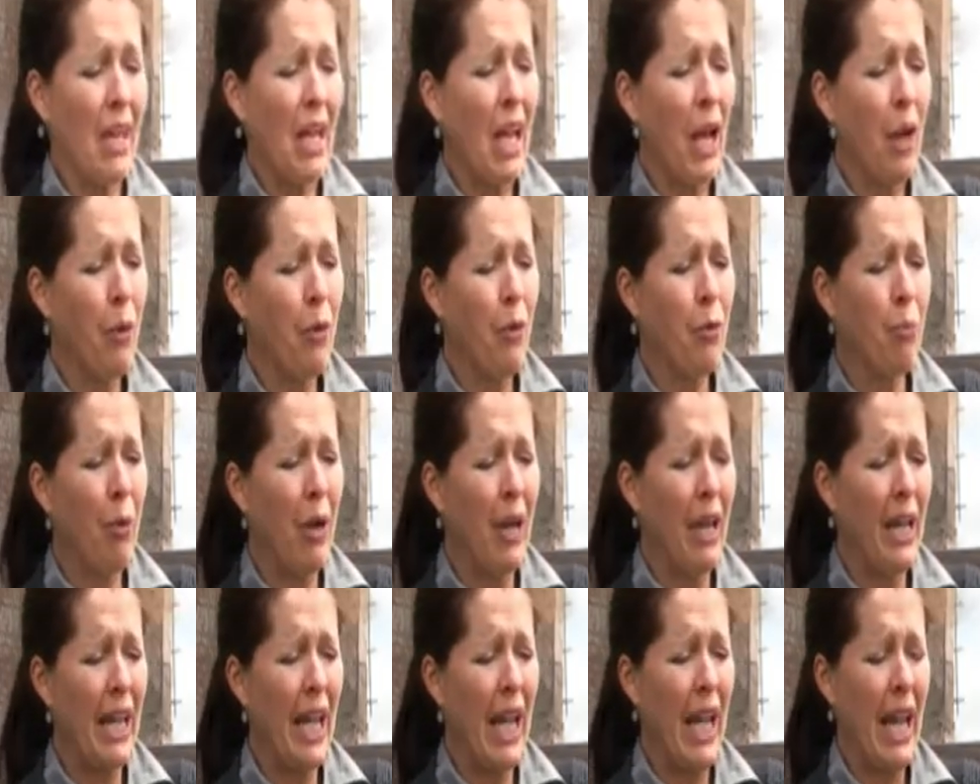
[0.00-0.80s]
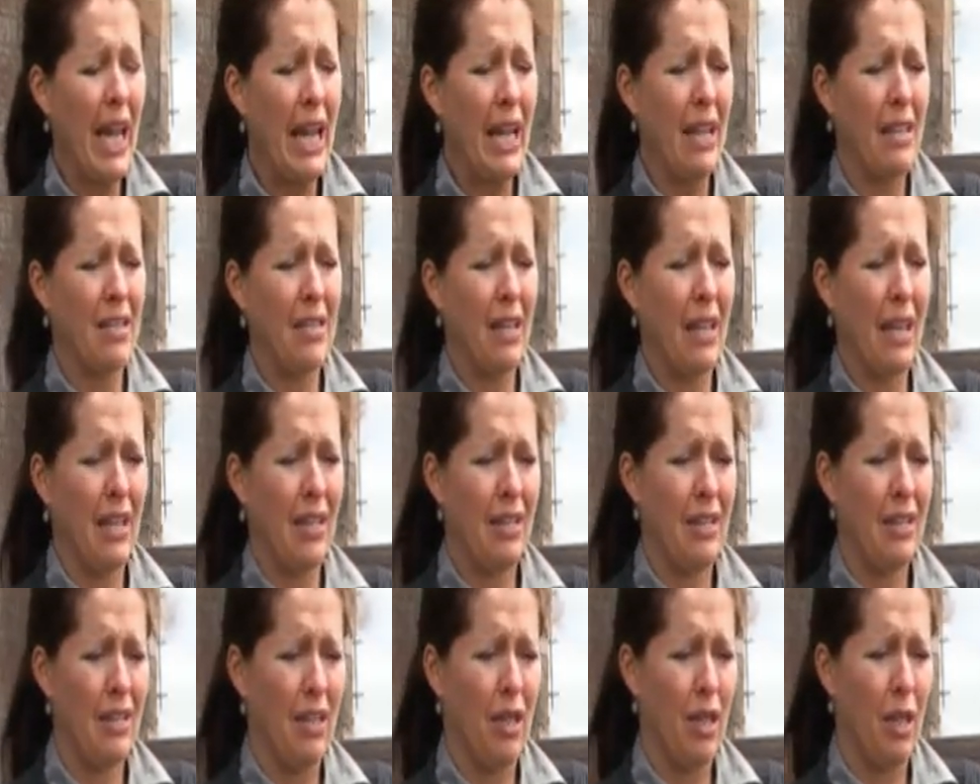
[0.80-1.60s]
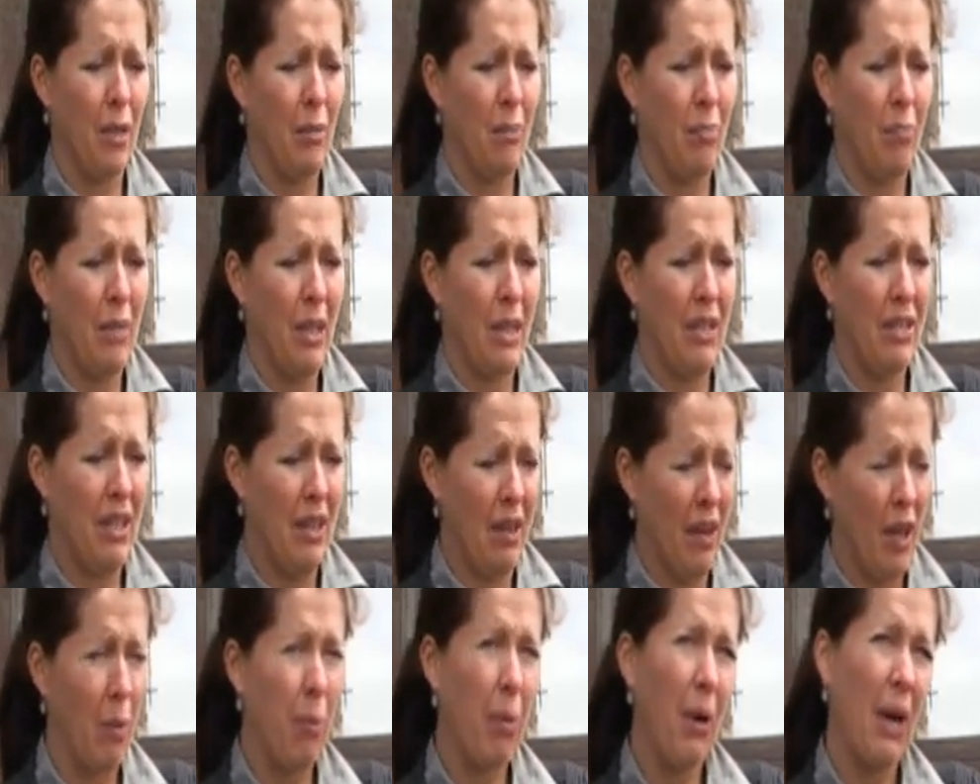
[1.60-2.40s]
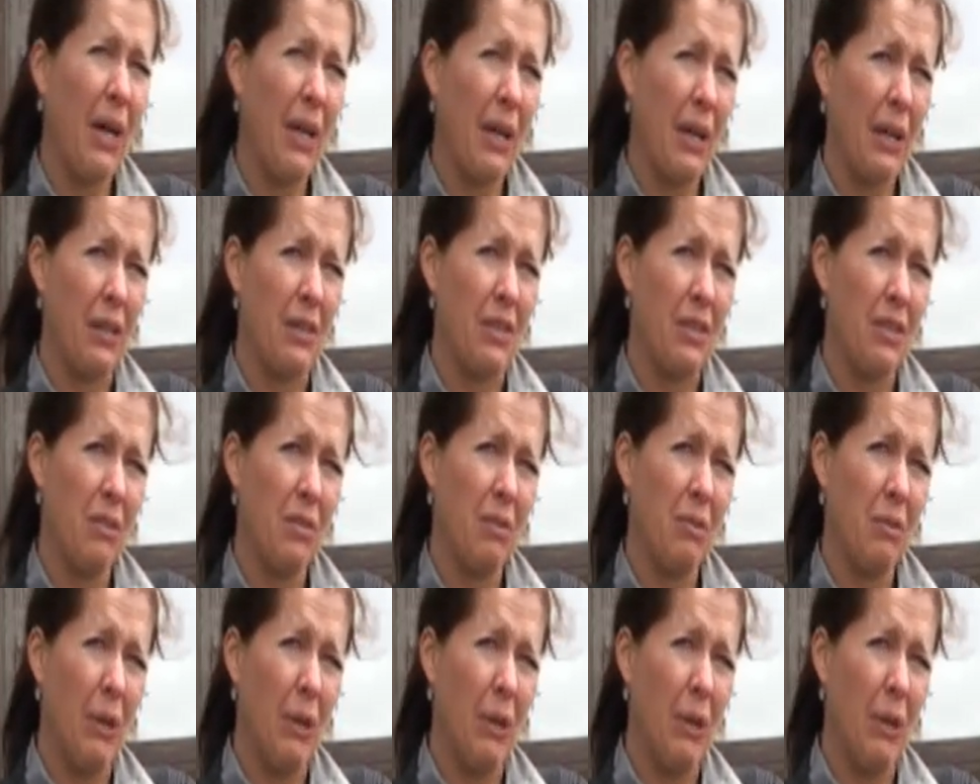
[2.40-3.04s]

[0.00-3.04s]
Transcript: I was buying eggs and dairy products